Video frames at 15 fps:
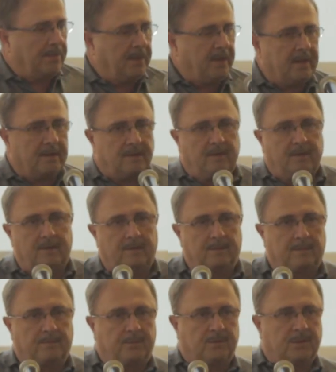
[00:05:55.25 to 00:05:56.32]
think
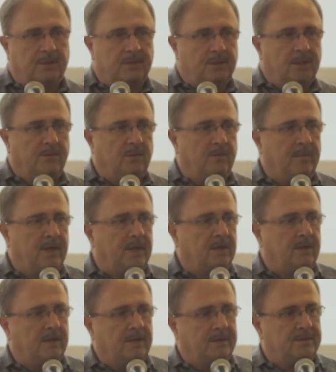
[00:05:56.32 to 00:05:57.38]
the position of a
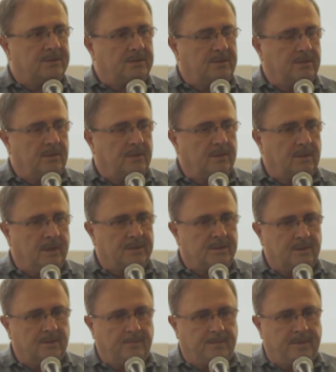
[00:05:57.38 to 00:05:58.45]
mayor is to
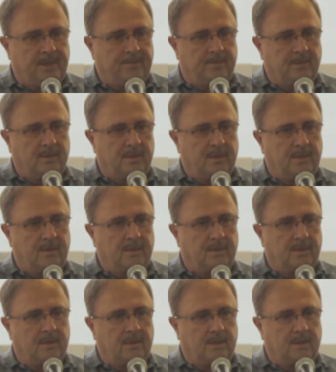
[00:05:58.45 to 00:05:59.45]
listen to people and